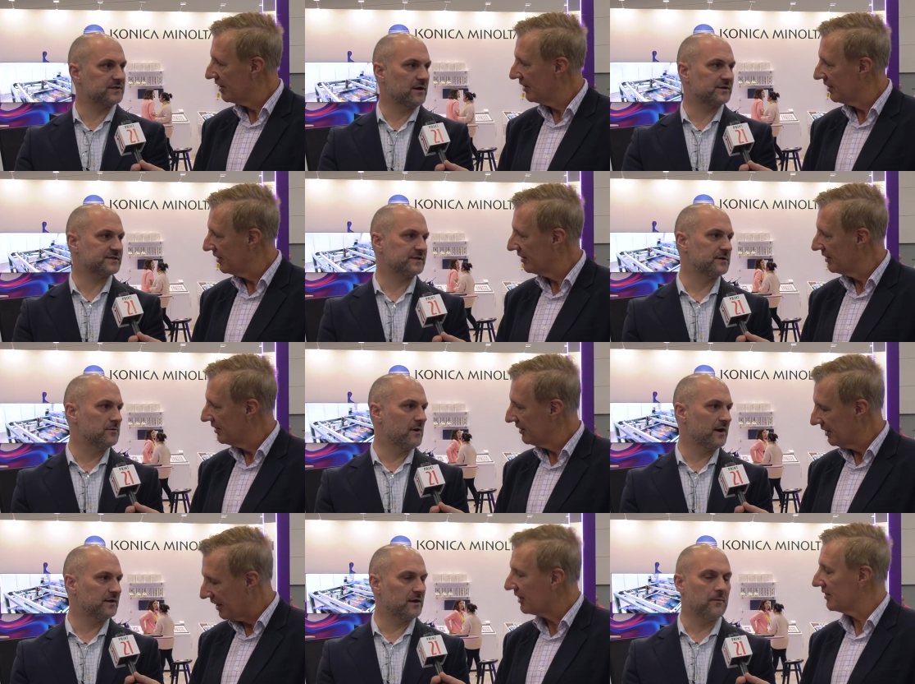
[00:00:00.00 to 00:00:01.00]
Speaker 1: starts to
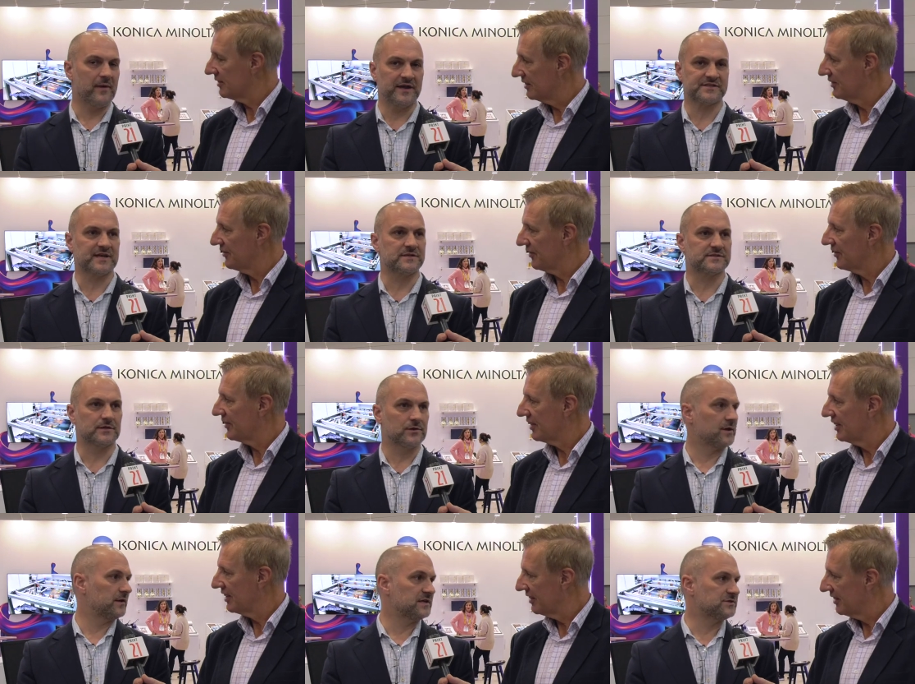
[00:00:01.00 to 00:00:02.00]
uh, you know make sense to
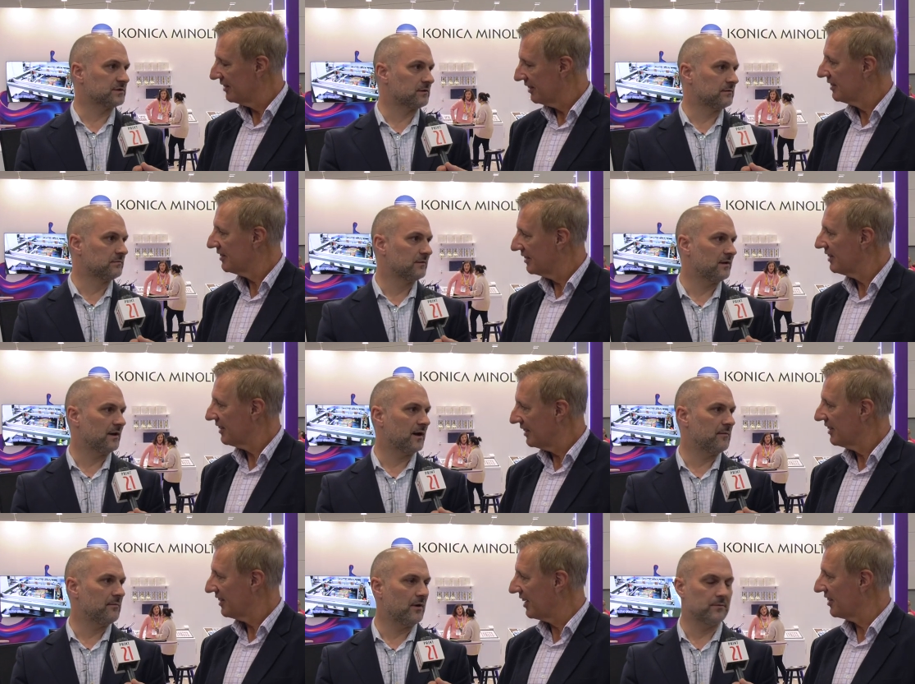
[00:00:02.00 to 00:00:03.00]
look at a digital
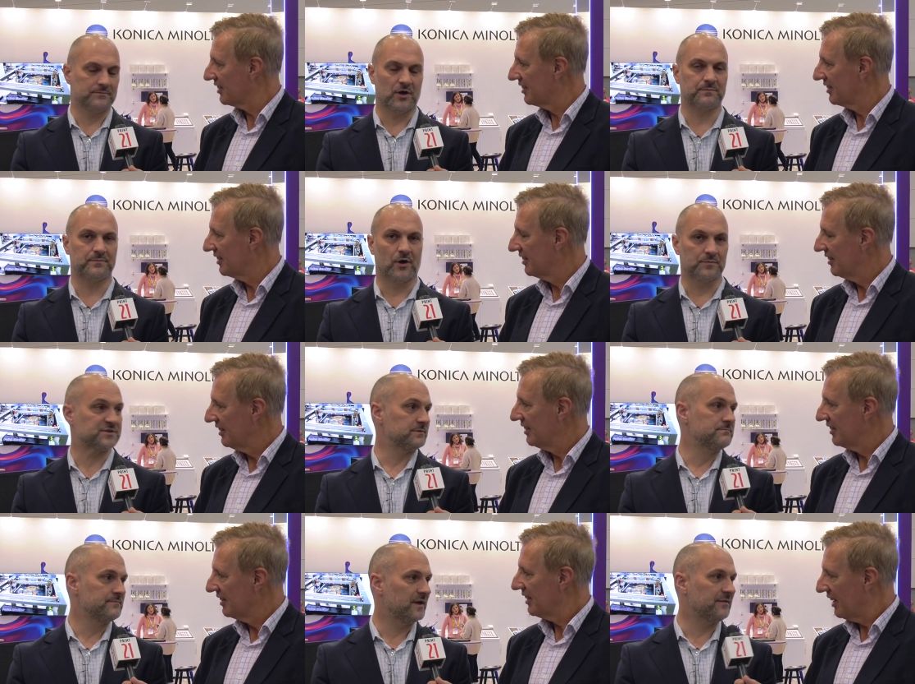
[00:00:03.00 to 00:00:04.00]
um, yeah. op- op-
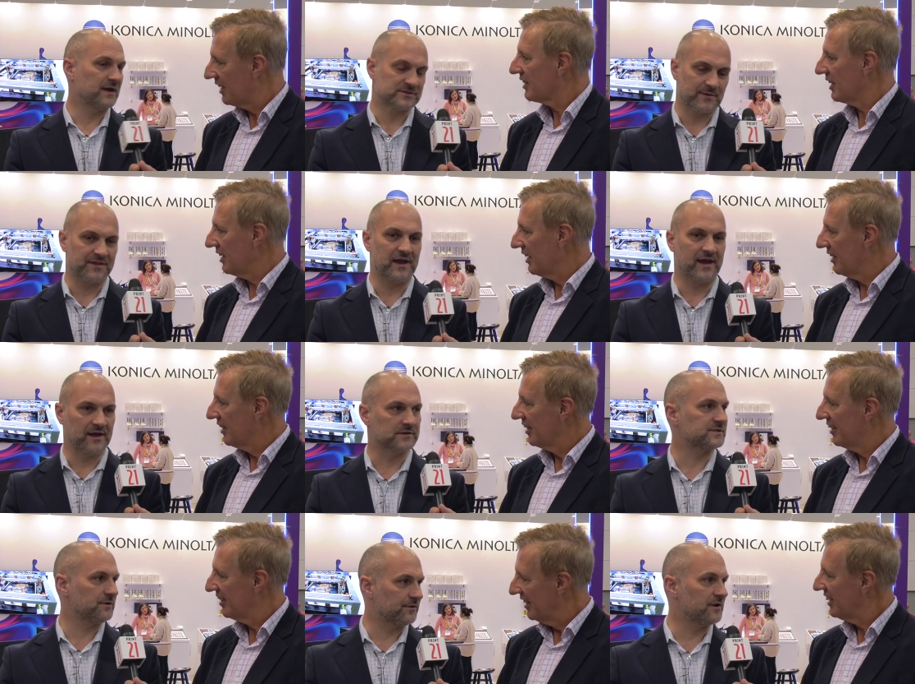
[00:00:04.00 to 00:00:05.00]
option, and that's where the
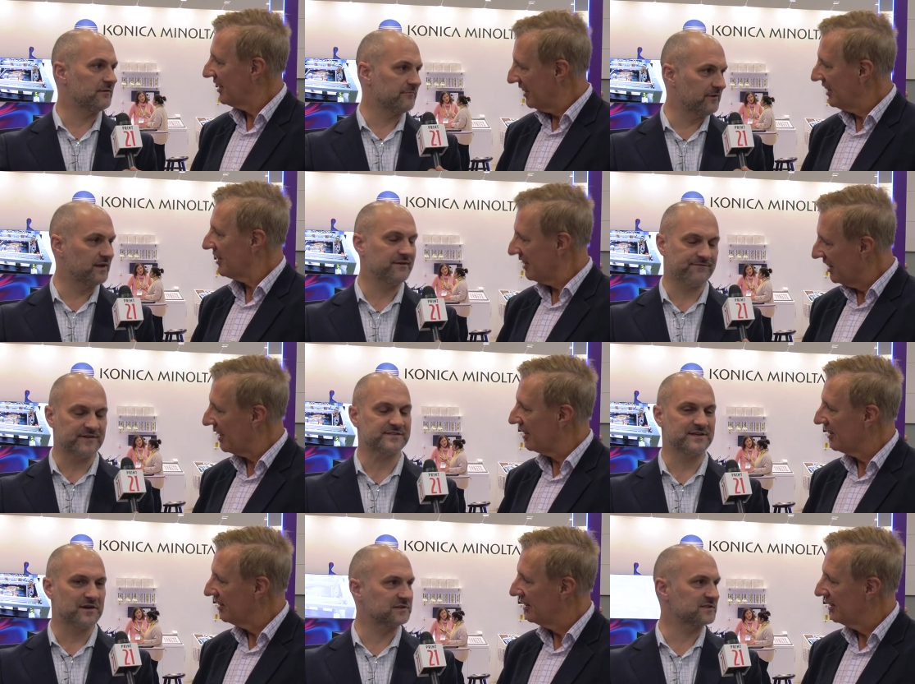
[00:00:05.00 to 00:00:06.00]
AL230 really
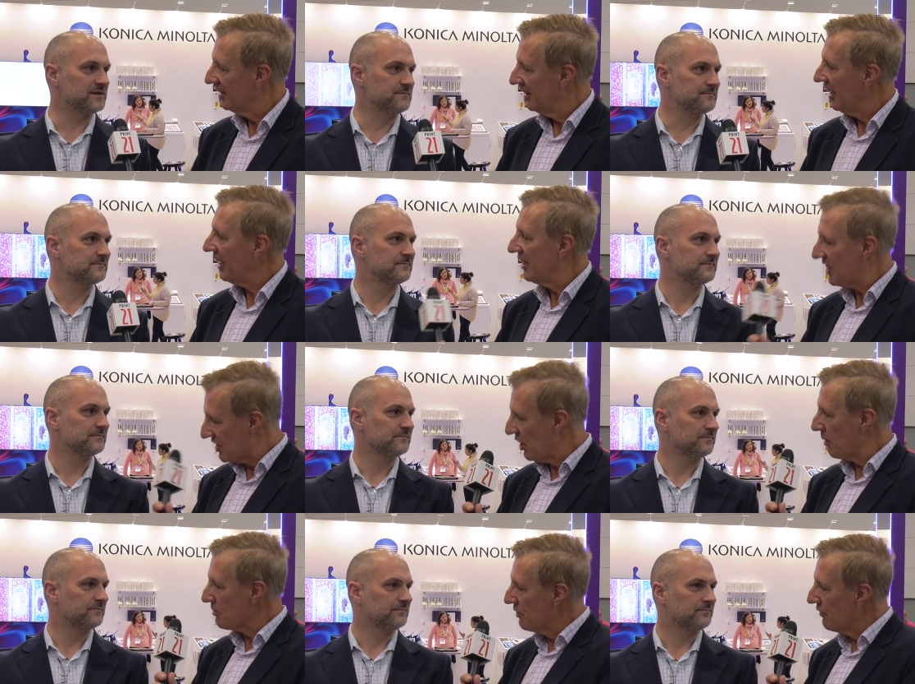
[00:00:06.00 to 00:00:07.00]
fits yeah. in
Speaker 2: nicely. And it's an
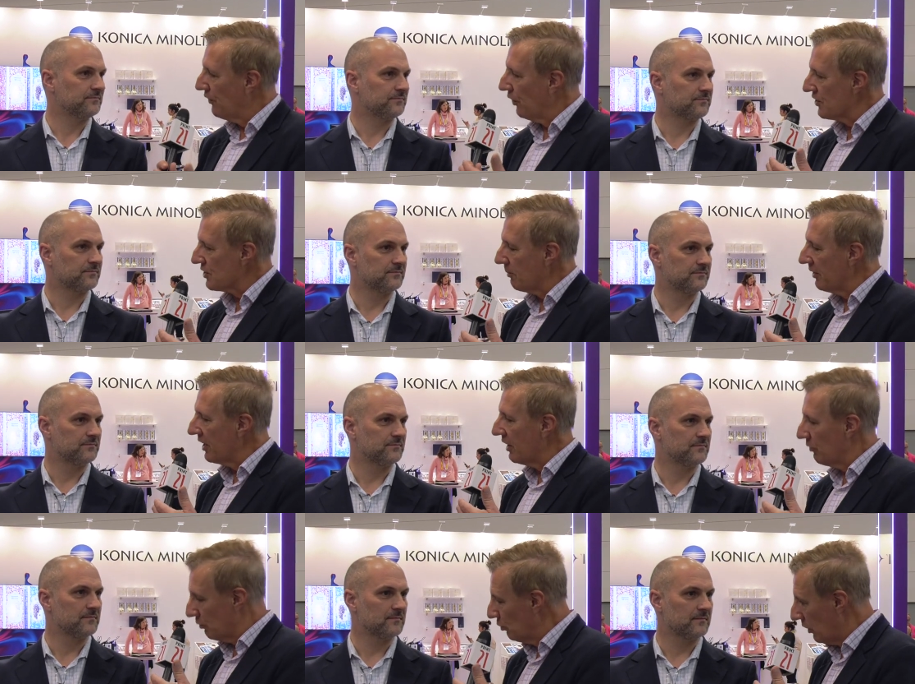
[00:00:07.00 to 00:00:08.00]
option for someone
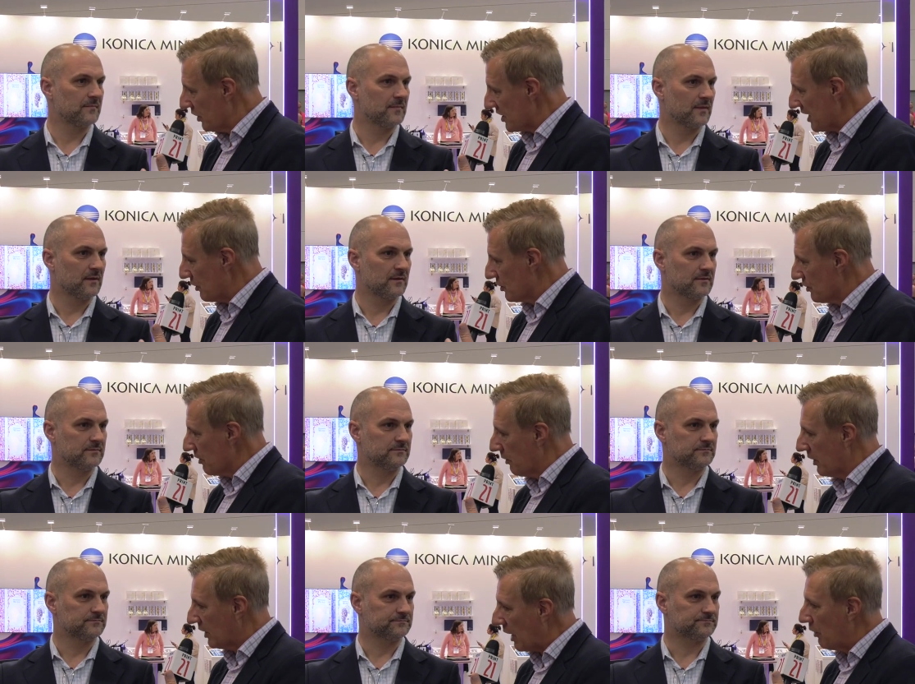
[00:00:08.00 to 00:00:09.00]
that what you're saying,
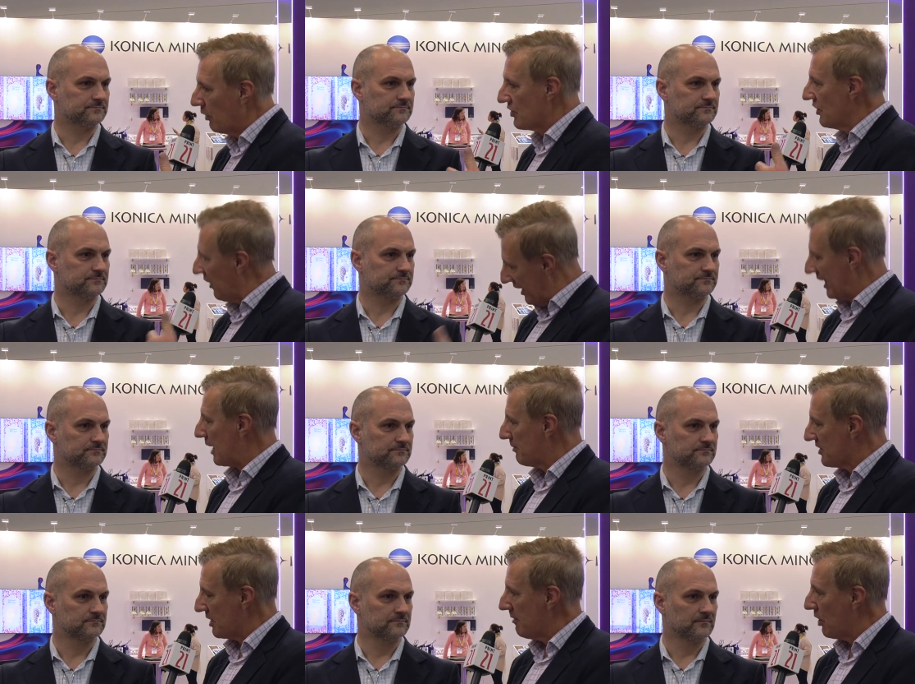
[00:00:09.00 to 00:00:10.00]
someone who's not in
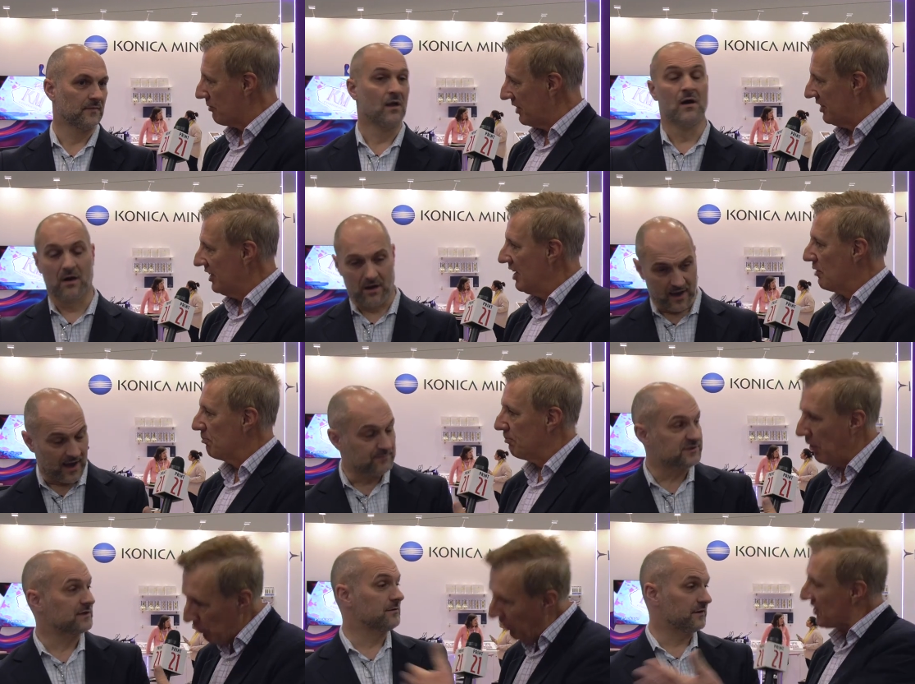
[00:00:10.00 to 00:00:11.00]
labels at the moment, Absolutely.
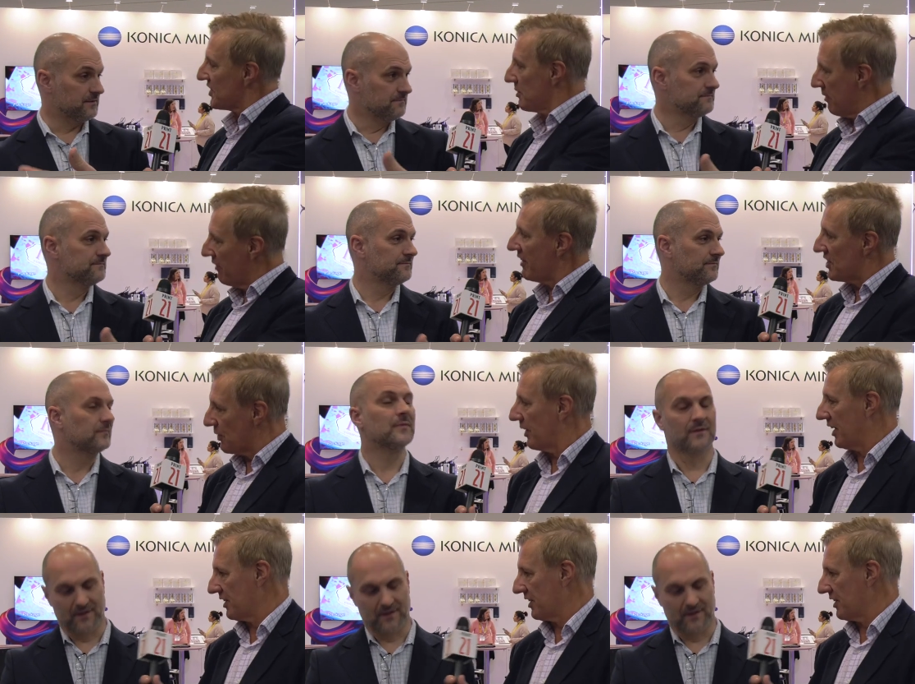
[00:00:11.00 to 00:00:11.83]
but wants to move into it.